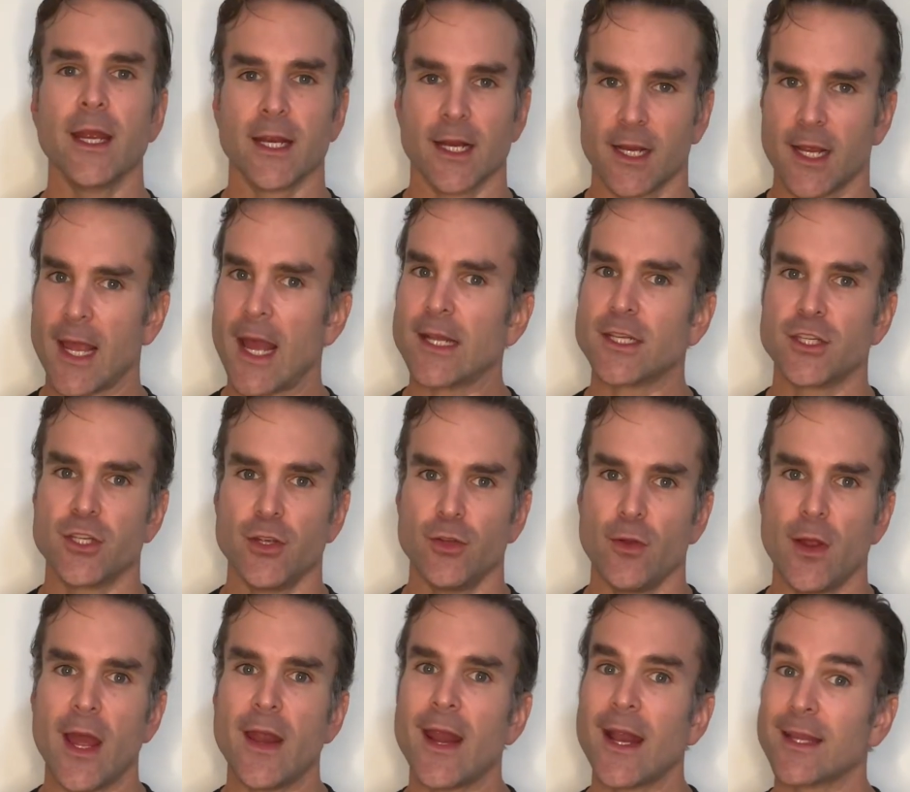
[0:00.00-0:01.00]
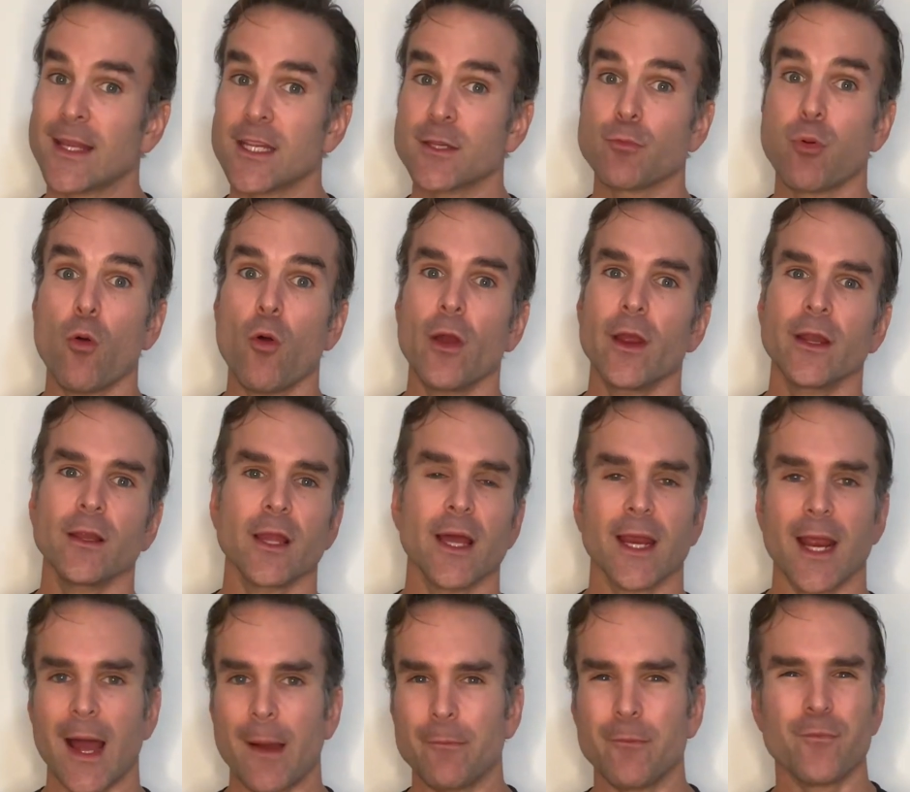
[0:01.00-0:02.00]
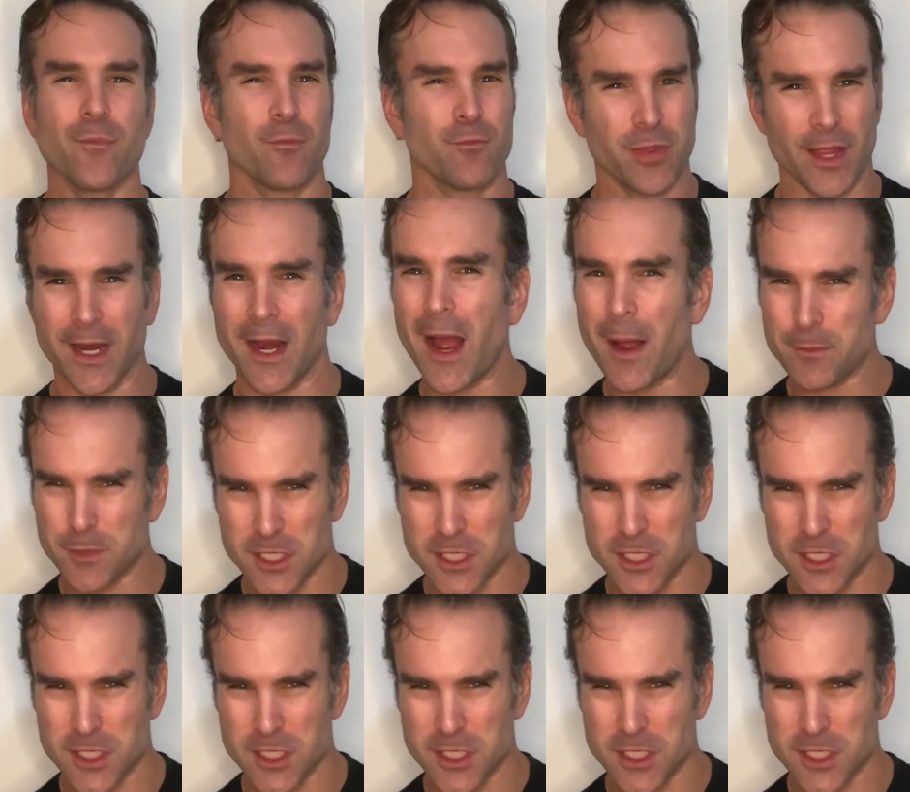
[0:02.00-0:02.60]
gets you. And at this point, I'm